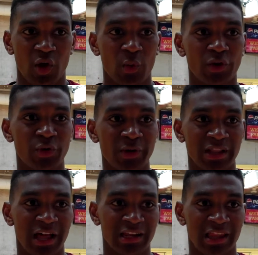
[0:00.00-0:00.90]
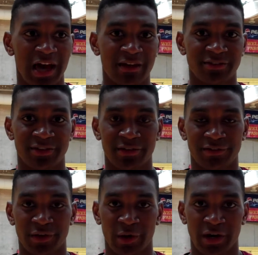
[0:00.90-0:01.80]
We're doing a lot of live stuff,
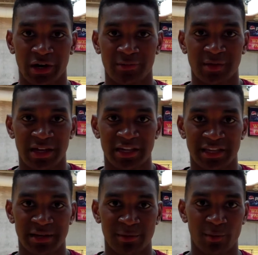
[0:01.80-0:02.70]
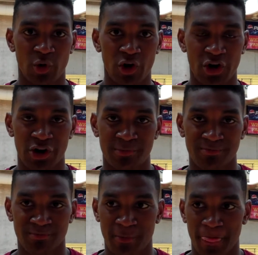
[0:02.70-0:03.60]
so it's getting me more
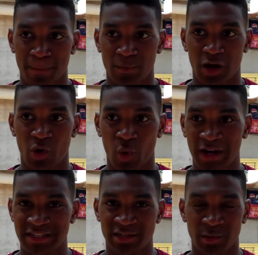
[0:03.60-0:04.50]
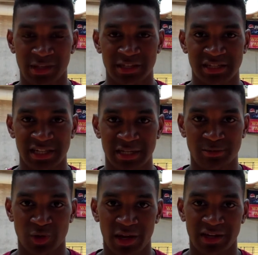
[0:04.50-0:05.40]
acquainted with the team
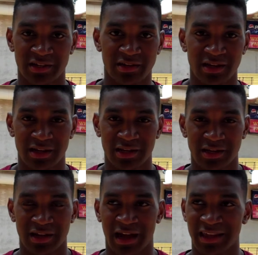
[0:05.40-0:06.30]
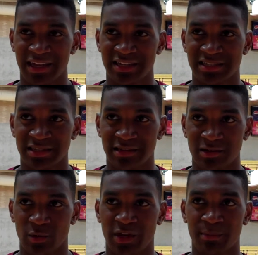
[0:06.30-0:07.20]
so I could, I guess,
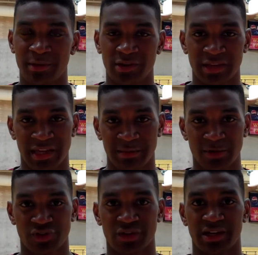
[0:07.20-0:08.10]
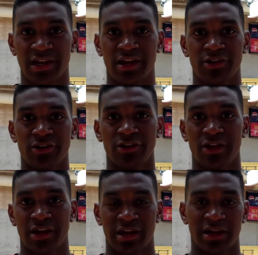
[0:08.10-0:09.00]
we could build the chemistry together,
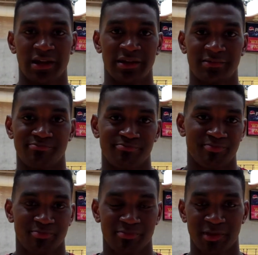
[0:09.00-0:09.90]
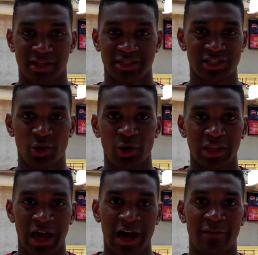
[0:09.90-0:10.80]
and just going
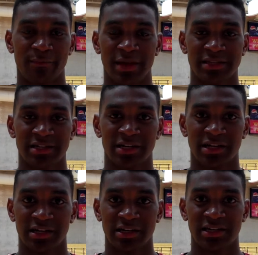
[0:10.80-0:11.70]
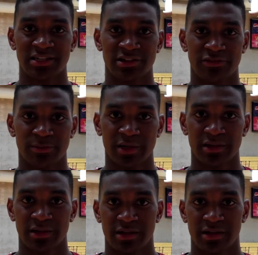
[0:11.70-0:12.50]
live makes it easier for me.